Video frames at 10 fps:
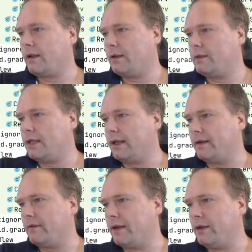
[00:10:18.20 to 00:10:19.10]

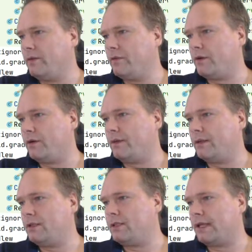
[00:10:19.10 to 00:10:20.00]
setting the value for
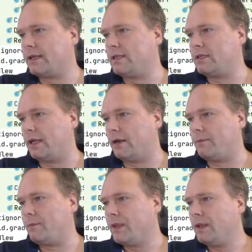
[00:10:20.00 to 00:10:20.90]
the second
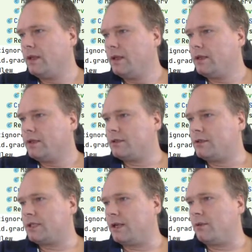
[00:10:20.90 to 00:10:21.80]
cell.
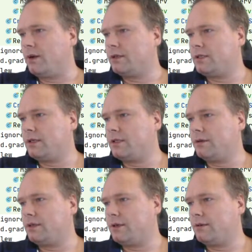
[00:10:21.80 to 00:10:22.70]
So cell one, cell
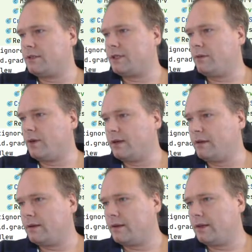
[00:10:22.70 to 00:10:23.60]
zero, cell
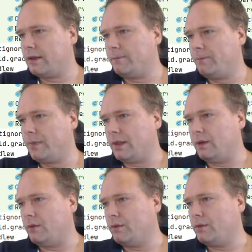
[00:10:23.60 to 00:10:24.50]
one, and
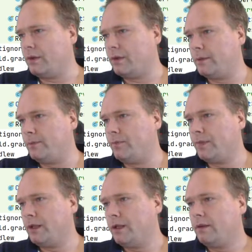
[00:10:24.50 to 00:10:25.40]
then
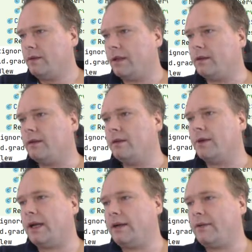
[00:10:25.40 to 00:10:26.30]
the
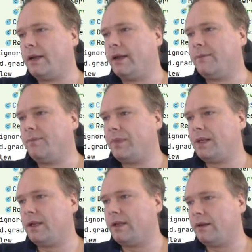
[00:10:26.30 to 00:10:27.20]
new line right here,
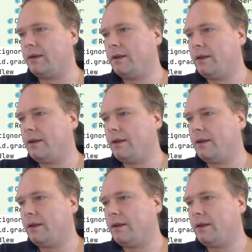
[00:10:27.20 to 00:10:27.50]
and then